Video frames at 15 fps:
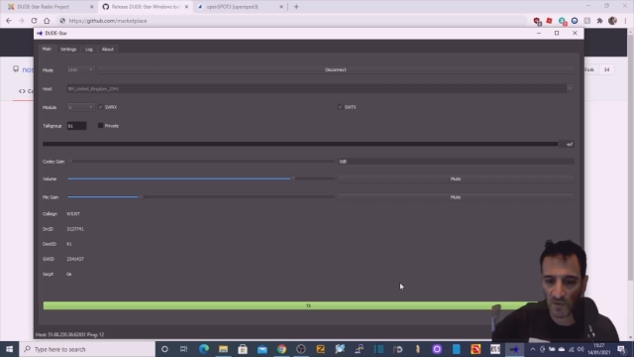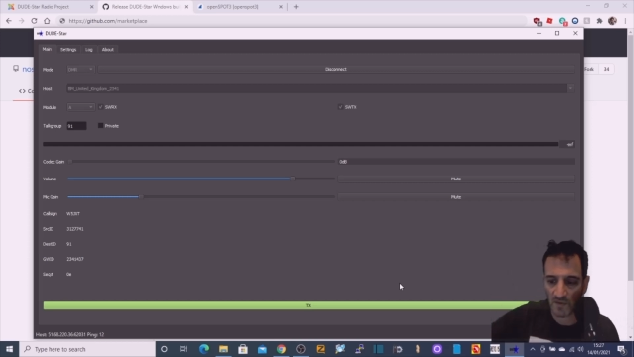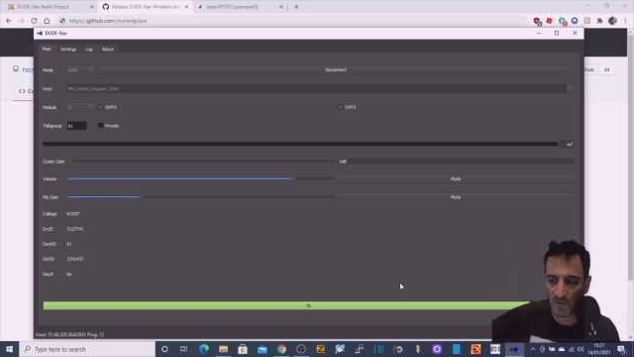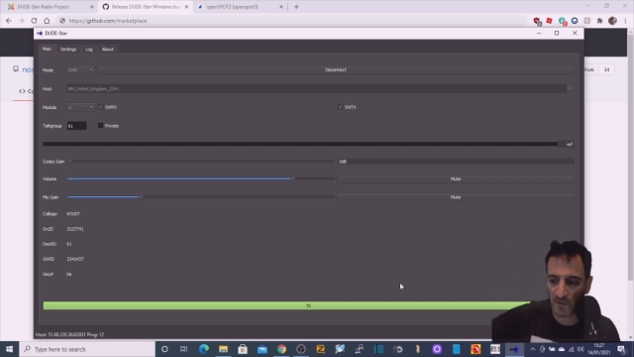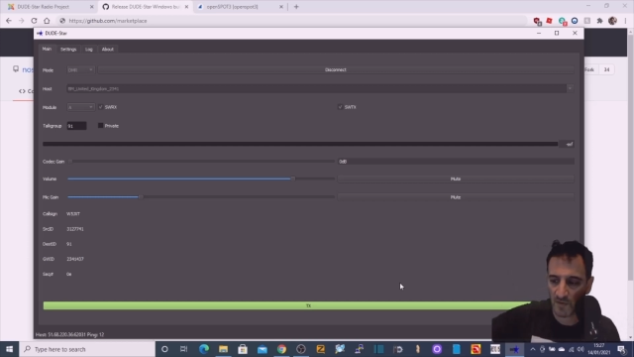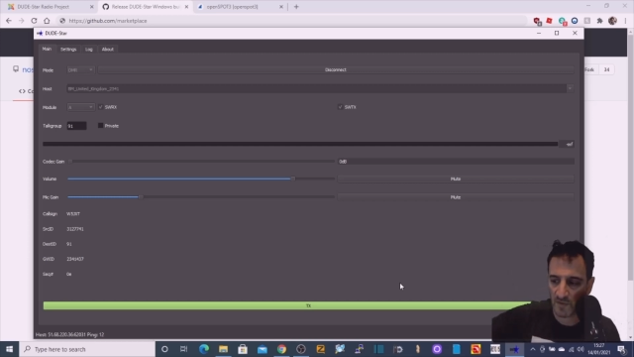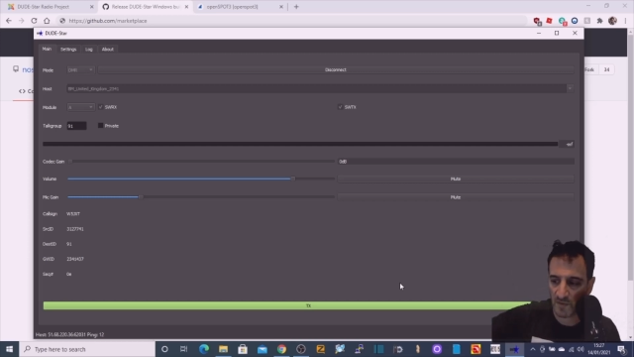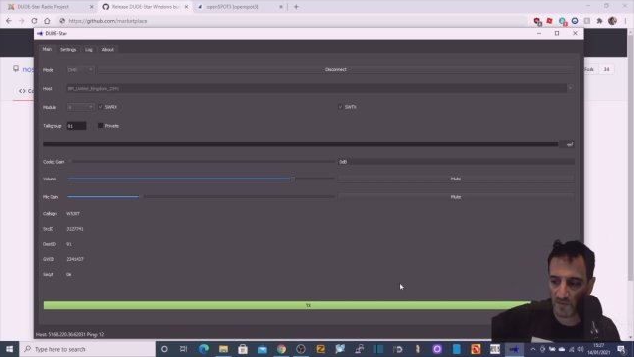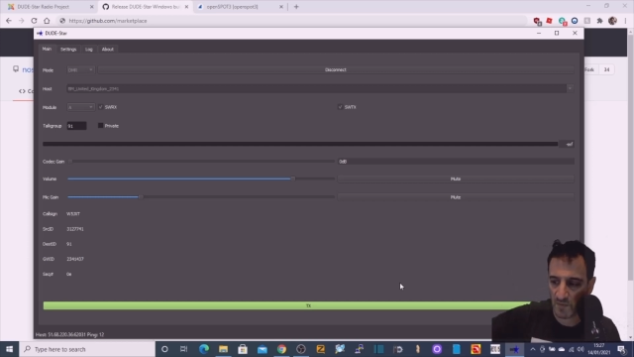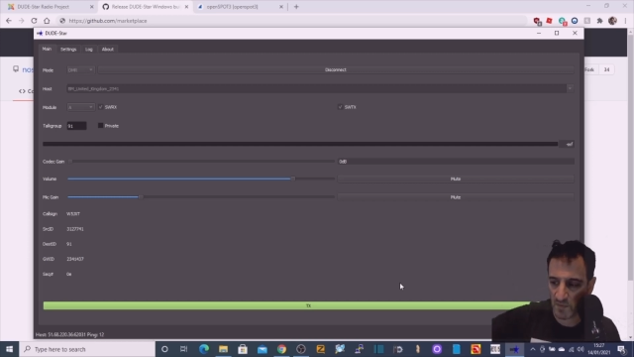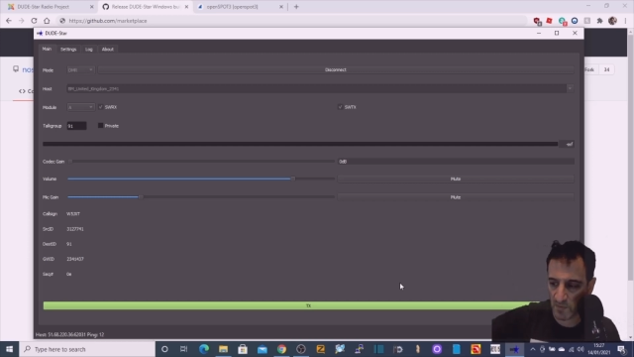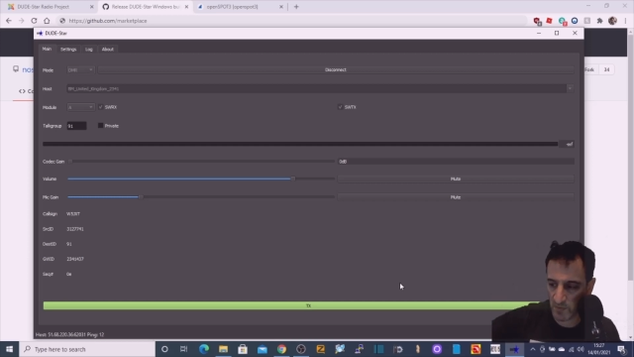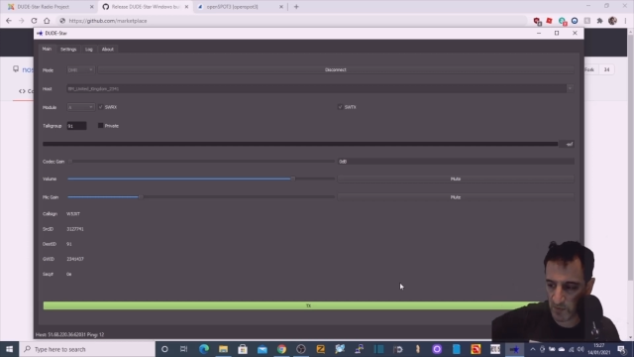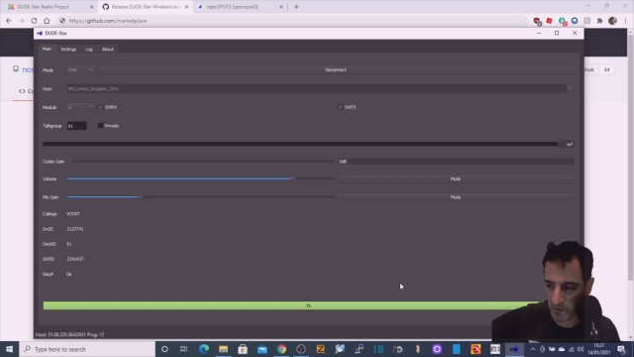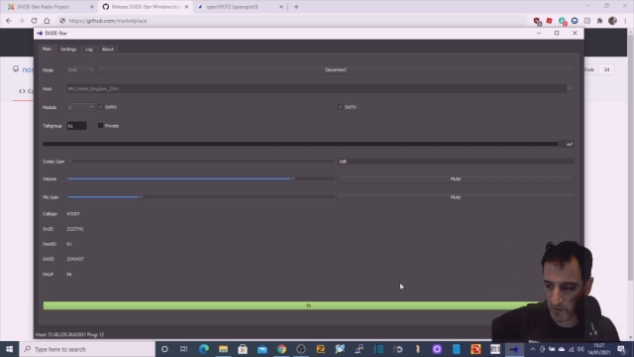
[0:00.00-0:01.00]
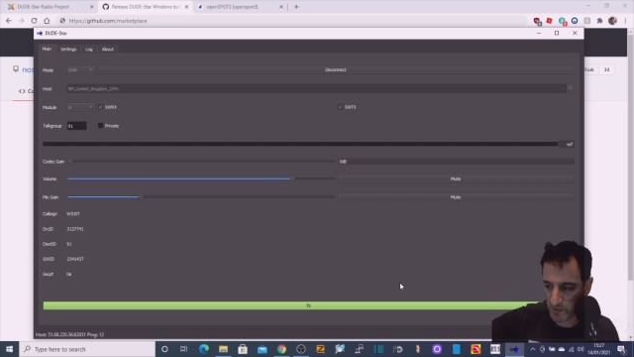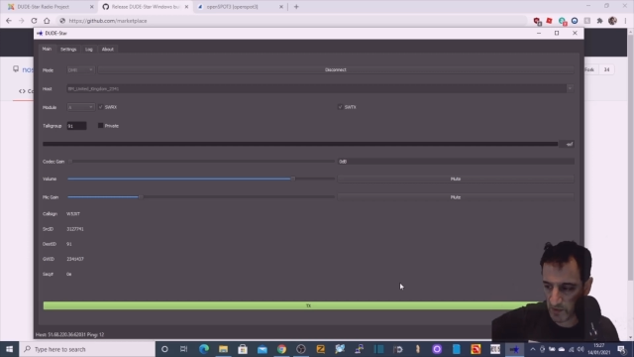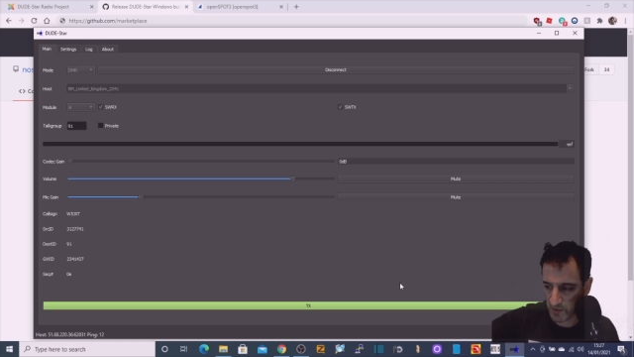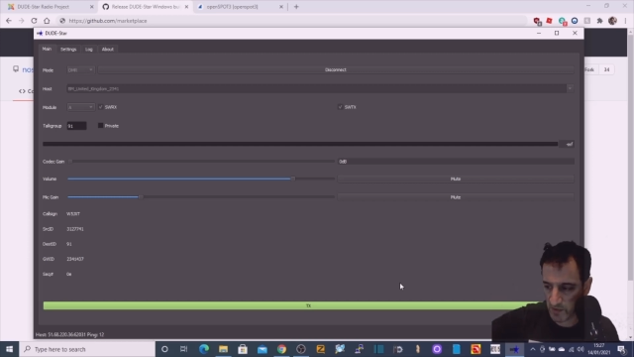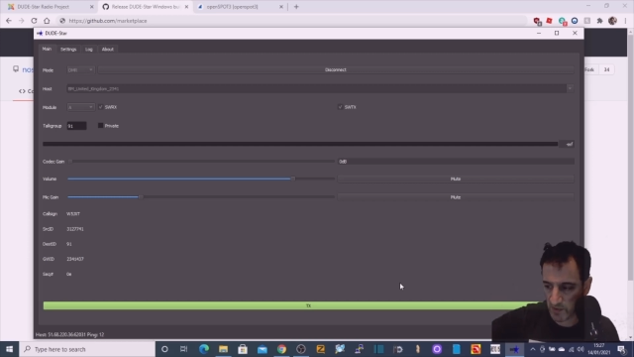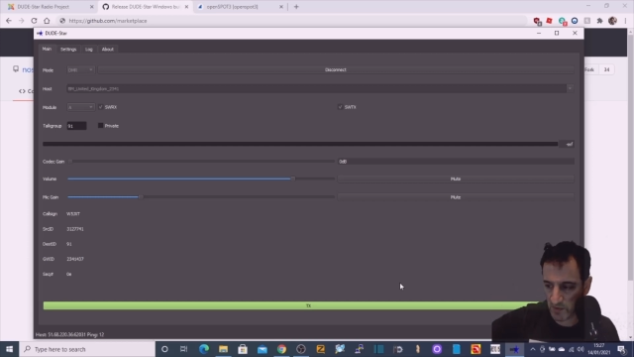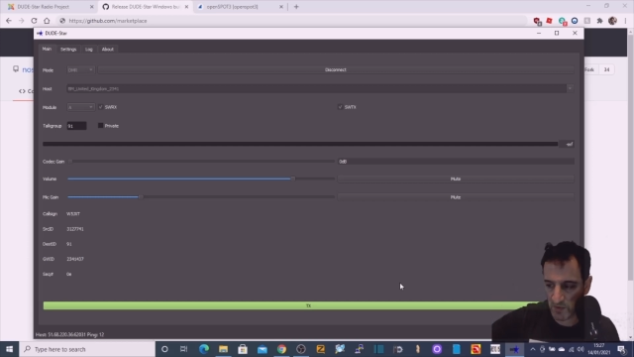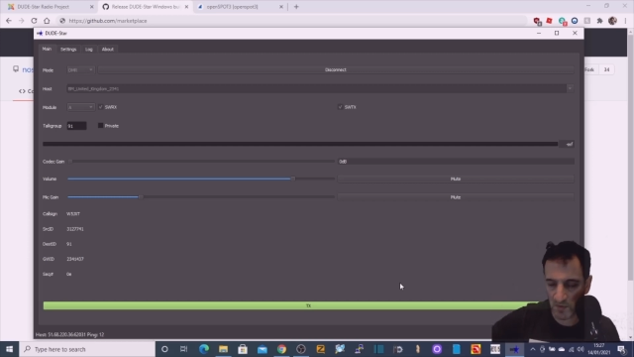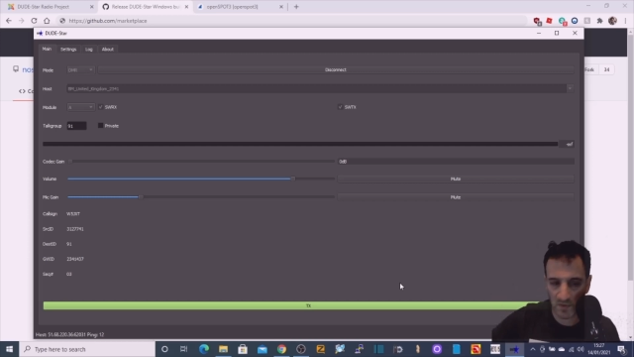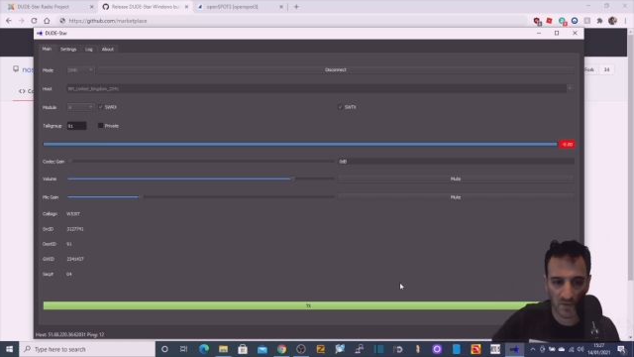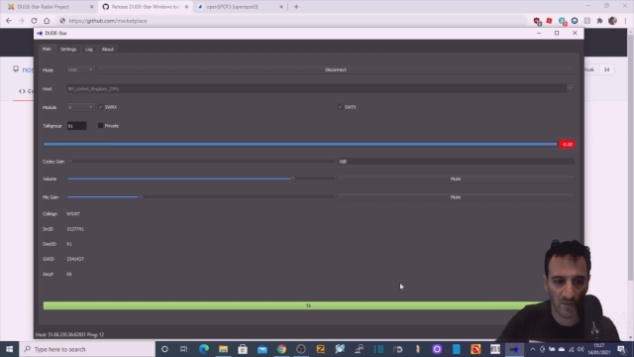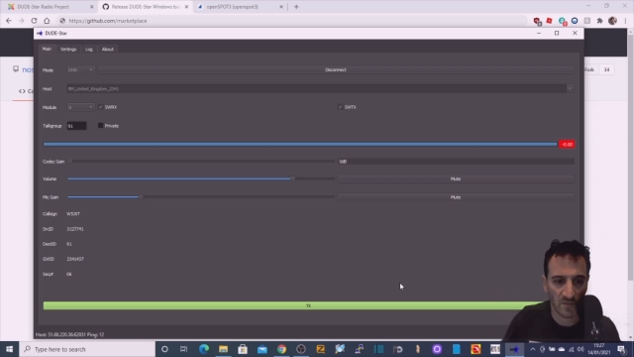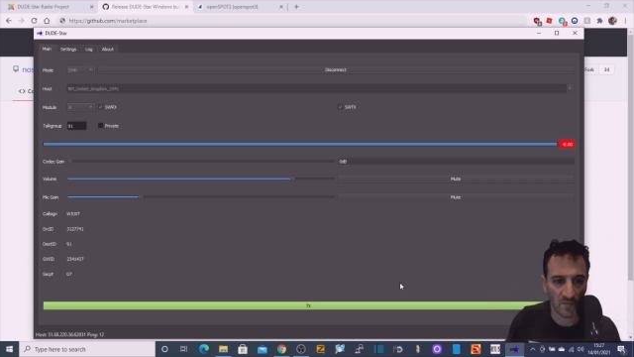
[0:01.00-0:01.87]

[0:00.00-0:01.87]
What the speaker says: (no one is talking)